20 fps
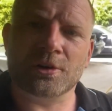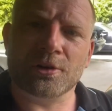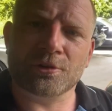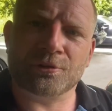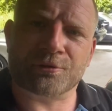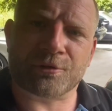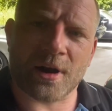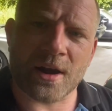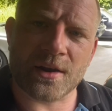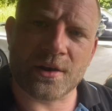
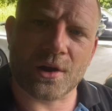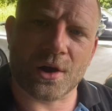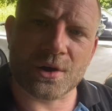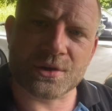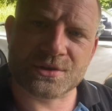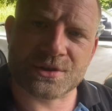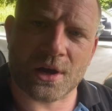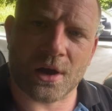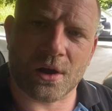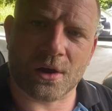front
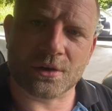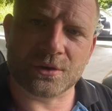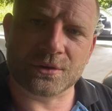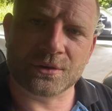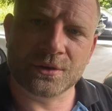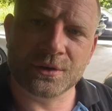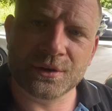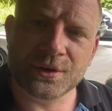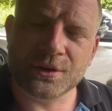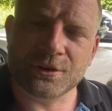nose
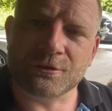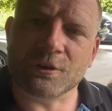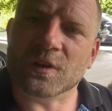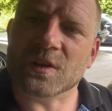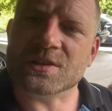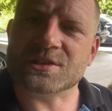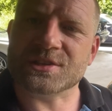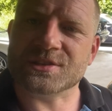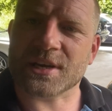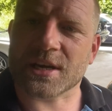cone for
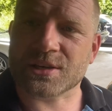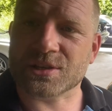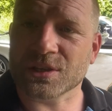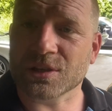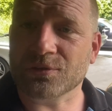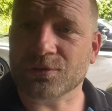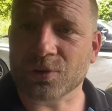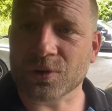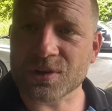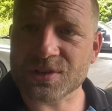this is actually
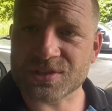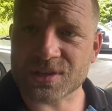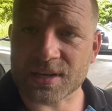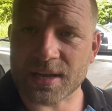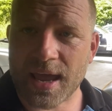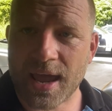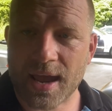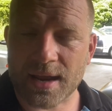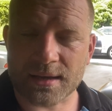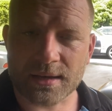for a
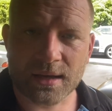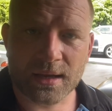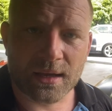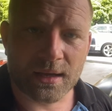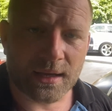sedan.